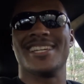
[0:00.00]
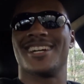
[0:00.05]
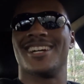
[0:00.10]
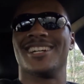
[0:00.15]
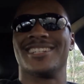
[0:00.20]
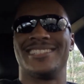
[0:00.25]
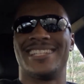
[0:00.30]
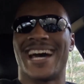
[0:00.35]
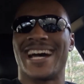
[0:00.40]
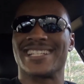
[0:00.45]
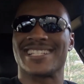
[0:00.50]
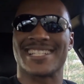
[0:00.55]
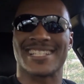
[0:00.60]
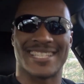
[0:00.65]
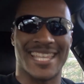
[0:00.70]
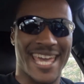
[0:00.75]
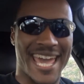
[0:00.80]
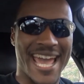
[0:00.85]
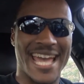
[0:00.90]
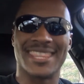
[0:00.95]
he could not
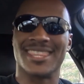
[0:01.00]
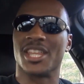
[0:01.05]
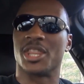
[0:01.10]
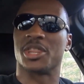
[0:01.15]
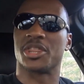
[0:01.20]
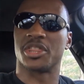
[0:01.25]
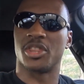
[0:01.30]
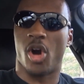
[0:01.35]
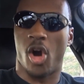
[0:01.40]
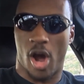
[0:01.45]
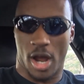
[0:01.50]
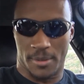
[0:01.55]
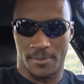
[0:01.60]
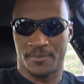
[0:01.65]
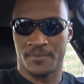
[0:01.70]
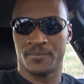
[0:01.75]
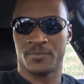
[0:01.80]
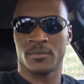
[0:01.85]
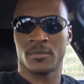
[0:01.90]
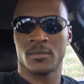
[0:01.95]
stand the thought
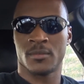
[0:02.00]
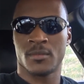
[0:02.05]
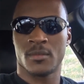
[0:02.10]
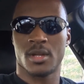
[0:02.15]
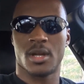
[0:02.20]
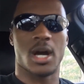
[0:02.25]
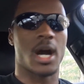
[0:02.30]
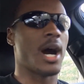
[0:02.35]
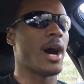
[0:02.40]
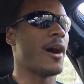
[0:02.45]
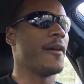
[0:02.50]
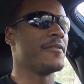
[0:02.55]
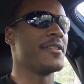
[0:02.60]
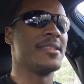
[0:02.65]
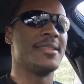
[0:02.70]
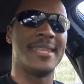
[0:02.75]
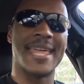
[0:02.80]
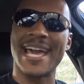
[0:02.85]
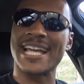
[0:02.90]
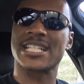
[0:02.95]
of
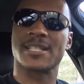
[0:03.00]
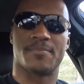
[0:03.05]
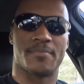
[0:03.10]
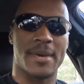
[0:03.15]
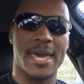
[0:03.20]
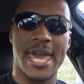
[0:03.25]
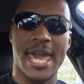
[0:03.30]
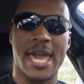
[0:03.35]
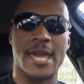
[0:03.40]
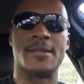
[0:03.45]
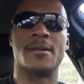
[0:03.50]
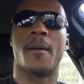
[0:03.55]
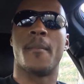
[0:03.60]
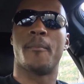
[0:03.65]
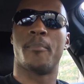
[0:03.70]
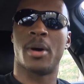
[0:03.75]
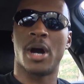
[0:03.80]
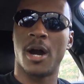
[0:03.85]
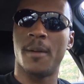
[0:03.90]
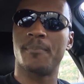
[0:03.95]
the next man
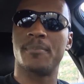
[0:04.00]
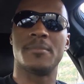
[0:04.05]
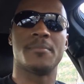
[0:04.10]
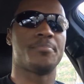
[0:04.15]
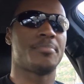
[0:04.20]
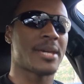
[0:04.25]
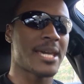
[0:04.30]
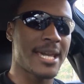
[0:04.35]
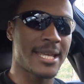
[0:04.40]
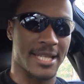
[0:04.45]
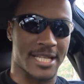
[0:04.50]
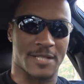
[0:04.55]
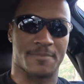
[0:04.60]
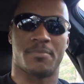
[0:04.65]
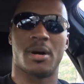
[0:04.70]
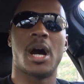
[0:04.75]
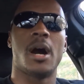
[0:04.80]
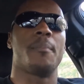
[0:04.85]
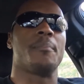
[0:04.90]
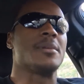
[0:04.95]
pumping
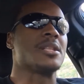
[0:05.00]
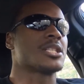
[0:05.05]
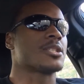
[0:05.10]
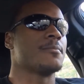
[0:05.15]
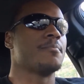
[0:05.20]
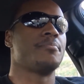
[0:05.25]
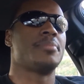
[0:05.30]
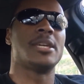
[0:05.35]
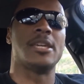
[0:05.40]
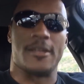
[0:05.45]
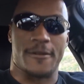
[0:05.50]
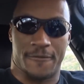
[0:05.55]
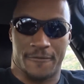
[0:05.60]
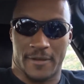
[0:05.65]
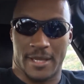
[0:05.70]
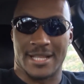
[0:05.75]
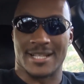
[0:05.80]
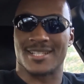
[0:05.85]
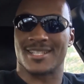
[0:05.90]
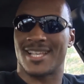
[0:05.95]
penis, pumping some
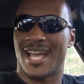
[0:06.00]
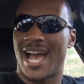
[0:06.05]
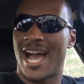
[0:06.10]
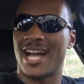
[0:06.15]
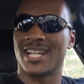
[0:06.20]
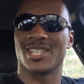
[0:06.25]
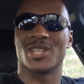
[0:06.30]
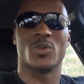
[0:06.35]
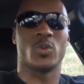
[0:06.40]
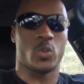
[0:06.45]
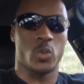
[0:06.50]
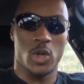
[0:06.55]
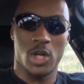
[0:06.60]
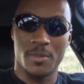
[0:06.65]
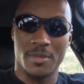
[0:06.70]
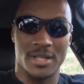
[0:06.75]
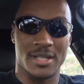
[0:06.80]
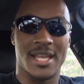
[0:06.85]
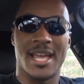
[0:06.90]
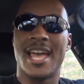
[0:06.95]
beef inside of the
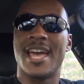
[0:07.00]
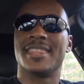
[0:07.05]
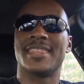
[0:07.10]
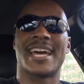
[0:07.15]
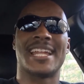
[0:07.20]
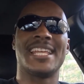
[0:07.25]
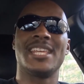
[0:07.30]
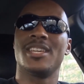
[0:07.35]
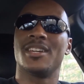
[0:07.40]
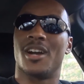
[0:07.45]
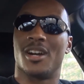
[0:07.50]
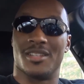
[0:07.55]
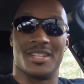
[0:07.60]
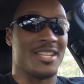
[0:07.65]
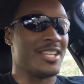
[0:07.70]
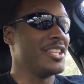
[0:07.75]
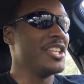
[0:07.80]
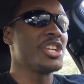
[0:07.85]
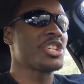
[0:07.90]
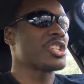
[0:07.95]
woman that he
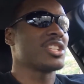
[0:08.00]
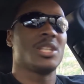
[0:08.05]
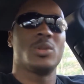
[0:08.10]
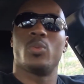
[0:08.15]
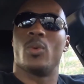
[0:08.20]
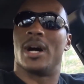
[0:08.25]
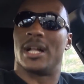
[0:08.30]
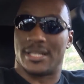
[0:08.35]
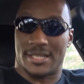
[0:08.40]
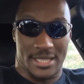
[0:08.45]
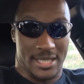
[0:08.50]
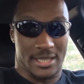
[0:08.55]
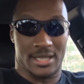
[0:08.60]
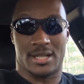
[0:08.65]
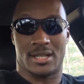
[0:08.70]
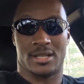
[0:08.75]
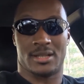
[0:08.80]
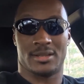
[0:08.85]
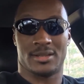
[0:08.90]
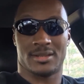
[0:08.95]
initially wanted,
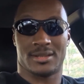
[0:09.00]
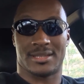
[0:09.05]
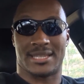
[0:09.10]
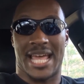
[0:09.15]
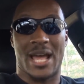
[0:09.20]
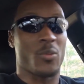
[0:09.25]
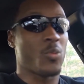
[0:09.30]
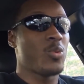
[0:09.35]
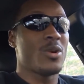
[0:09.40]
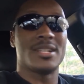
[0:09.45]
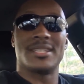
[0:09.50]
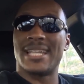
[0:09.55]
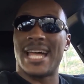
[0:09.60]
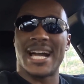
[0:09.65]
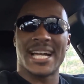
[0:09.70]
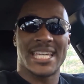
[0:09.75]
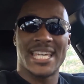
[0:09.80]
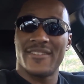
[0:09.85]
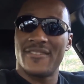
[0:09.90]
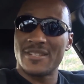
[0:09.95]
that would
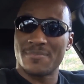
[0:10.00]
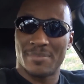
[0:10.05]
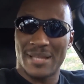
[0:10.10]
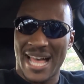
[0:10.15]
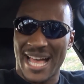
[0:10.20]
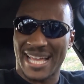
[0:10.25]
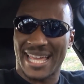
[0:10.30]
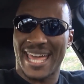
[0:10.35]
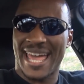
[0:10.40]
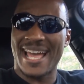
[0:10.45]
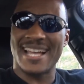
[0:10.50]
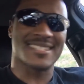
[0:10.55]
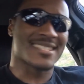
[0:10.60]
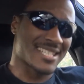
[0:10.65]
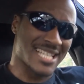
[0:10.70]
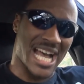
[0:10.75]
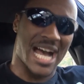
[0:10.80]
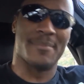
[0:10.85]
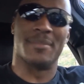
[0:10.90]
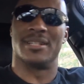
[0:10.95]
not give his black
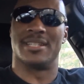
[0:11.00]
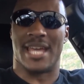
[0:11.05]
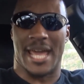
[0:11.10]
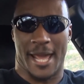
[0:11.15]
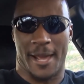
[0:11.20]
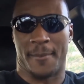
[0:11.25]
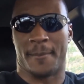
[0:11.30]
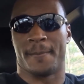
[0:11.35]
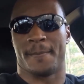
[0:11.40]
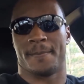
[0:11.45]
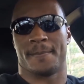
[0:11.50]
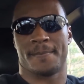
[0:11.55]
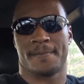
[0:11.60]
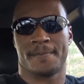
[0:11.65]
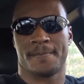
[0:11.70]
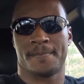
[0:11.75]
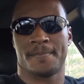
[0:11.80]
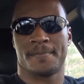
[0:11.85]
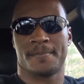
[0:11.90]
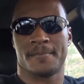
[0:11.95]
ass the time of day.
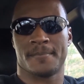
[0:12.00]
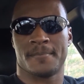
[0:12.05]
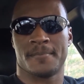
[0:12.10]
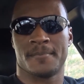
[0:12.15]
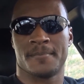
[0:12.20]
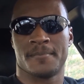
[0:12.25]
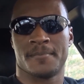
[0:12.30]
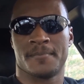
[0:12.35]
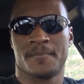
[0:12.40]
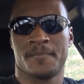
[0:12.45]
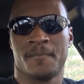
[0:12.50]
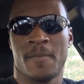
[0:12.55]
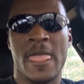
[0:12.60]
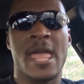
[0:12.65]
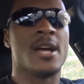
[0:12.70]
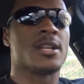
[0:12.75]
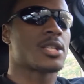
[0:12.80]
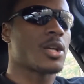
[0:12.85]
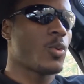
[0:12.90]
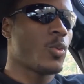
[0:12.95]

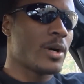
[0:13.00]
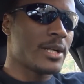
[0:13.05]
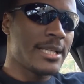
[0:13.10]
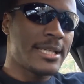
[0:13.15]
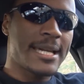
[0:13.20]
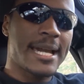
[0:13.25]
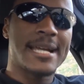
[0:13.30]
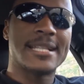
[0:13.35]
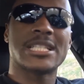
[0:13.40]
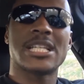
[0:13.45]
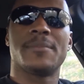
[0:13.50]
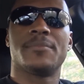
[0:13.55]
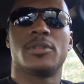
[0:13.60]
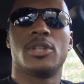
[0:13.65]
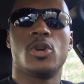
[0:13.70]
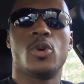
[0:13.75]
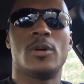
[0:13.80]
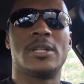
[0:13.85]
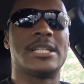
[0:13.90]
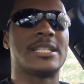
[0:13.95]
So what he ends
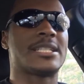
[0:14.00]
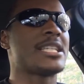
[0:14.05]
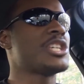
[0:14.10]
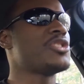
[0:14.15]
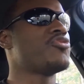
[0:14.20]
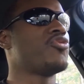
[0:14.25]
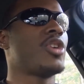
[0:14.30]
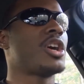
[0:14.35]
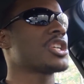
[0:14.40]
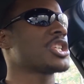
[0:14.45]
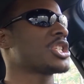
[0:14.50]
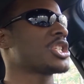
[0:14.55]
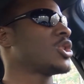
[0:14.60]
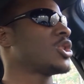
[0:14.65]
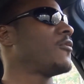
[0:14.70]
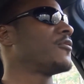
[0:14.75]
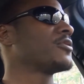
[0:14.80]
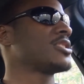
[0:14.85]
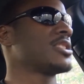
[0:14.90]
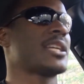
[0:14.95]
up doing is he
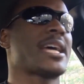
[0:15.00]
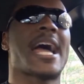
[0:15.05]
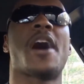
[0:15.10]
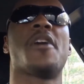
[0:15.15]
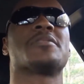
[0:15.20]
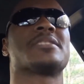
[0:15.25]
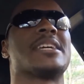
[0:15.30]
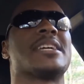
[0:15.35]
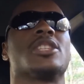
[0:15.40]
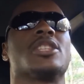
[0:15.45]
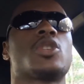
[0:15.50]
rushes over to the house